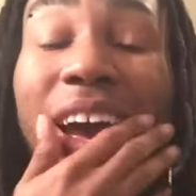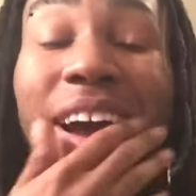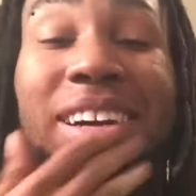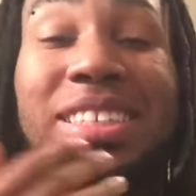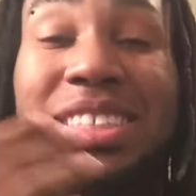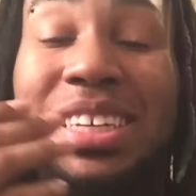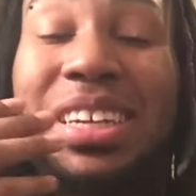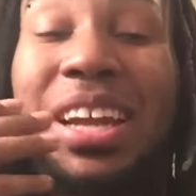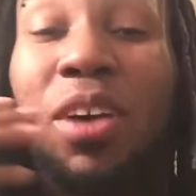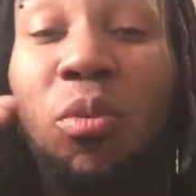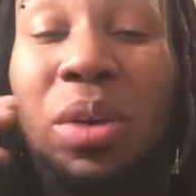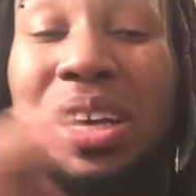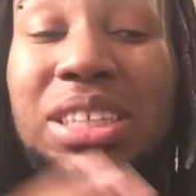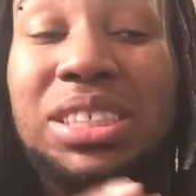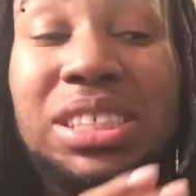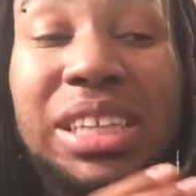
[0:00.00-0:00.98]
I just cannot
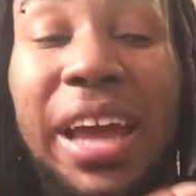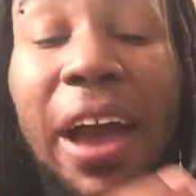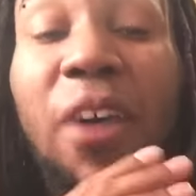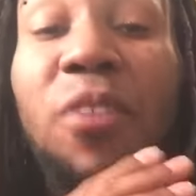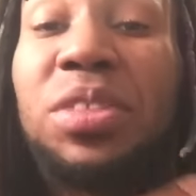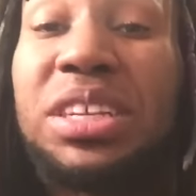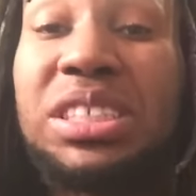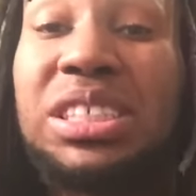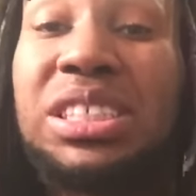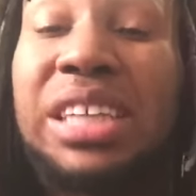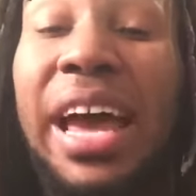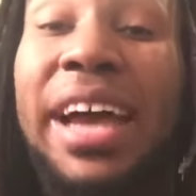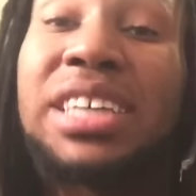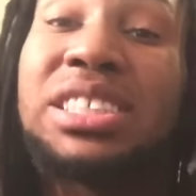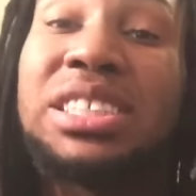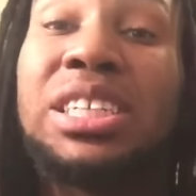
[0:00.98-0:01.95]
wait to see how this is
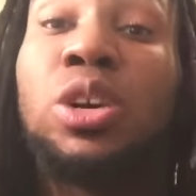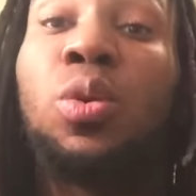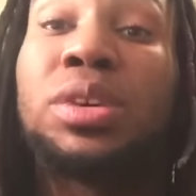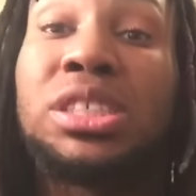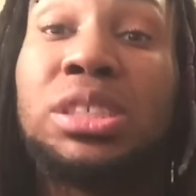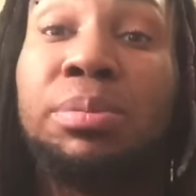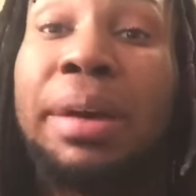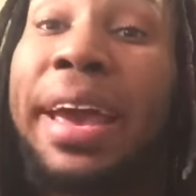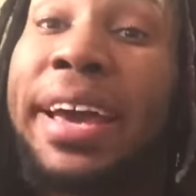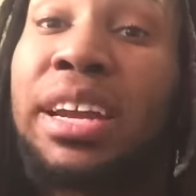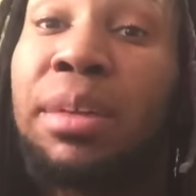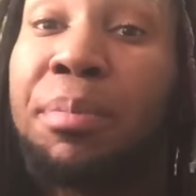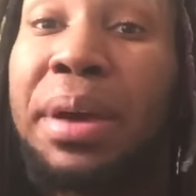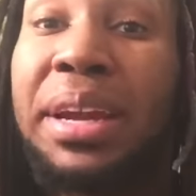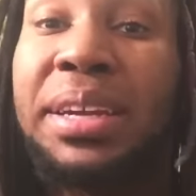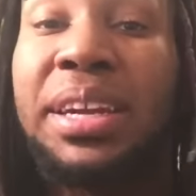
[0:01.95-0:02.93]
actually going to be
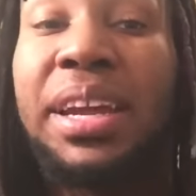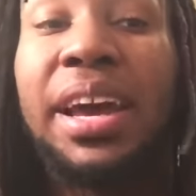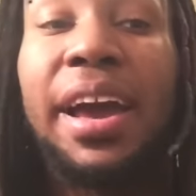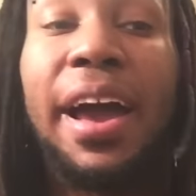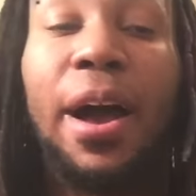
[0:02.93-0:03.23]
animated,